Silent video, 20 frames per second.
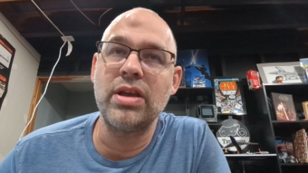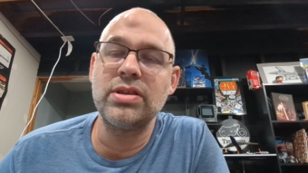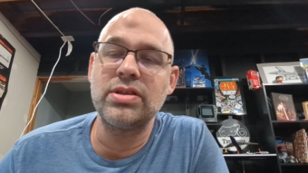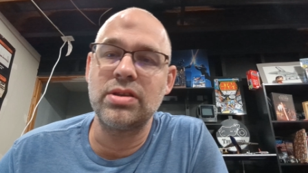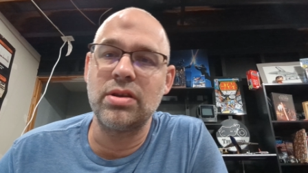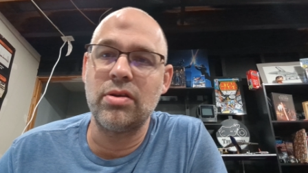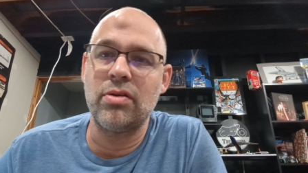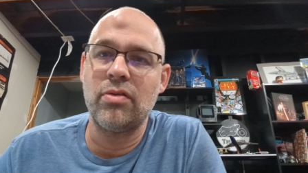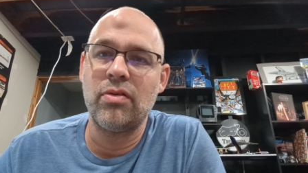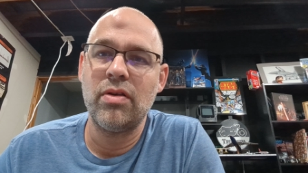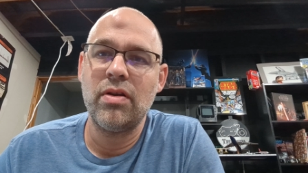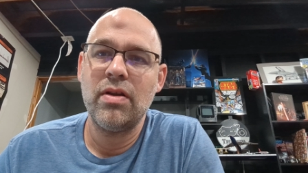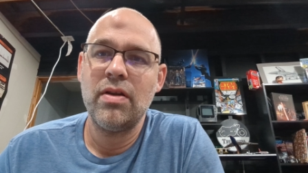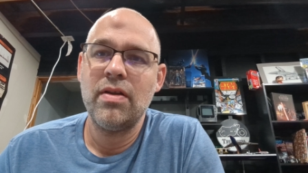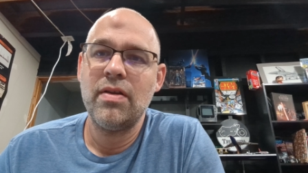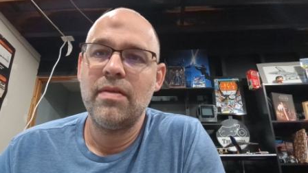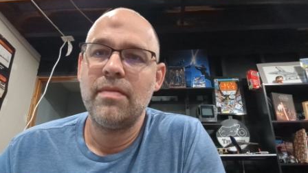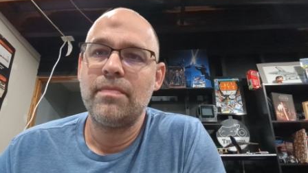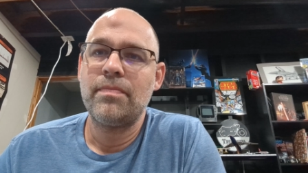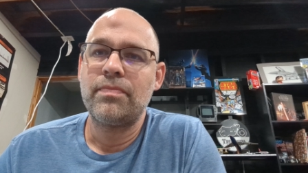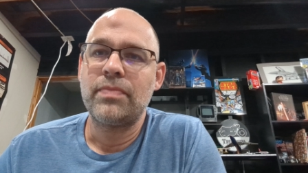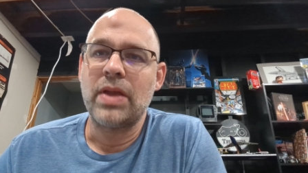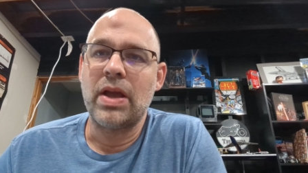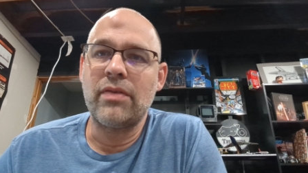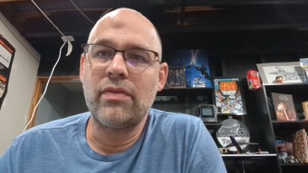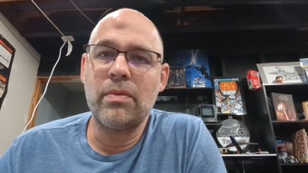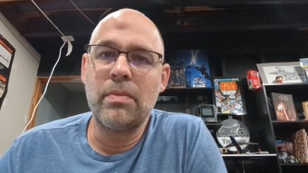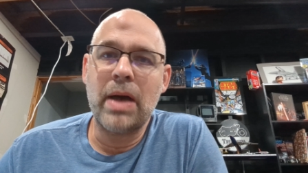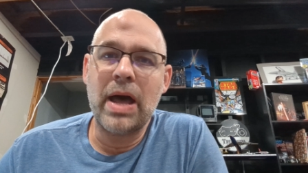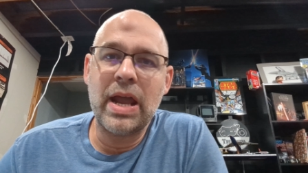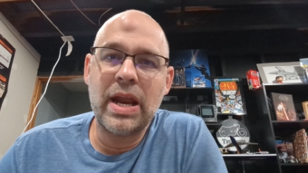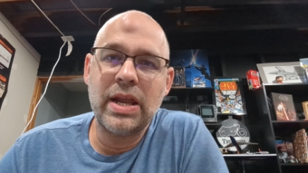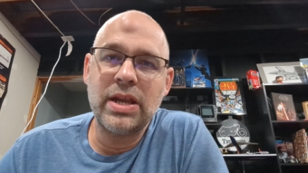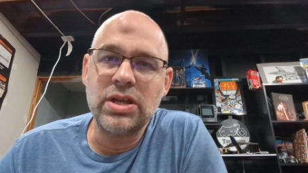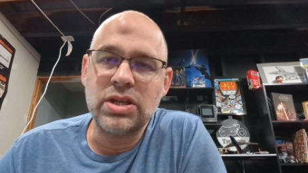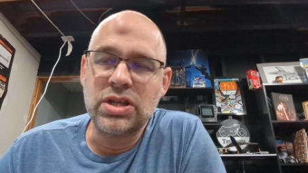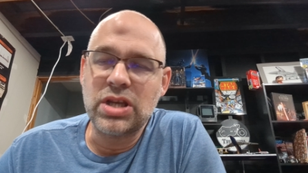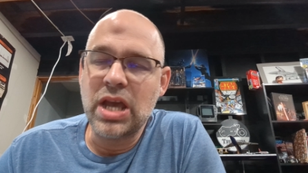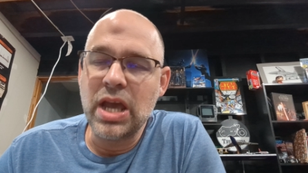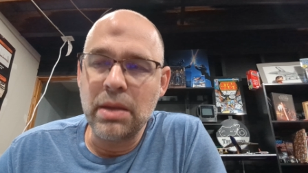So everybody,
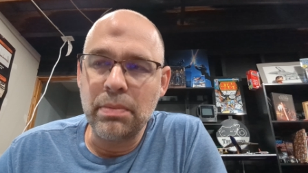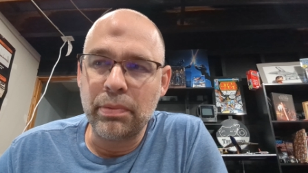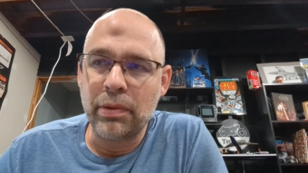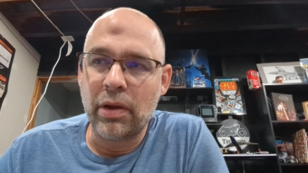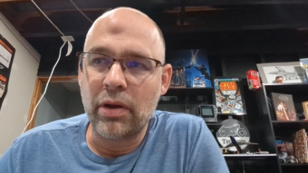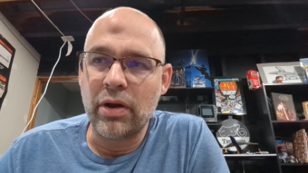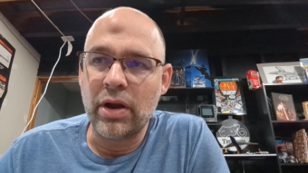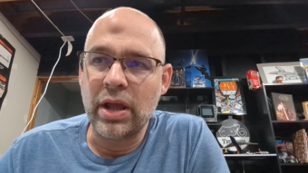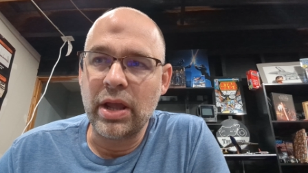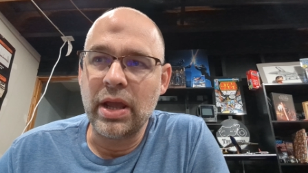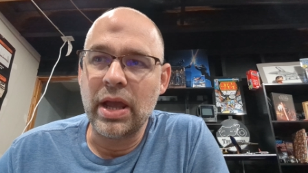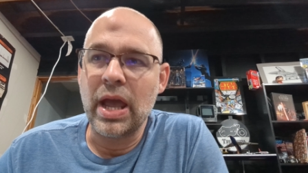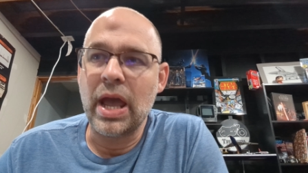just keep learning.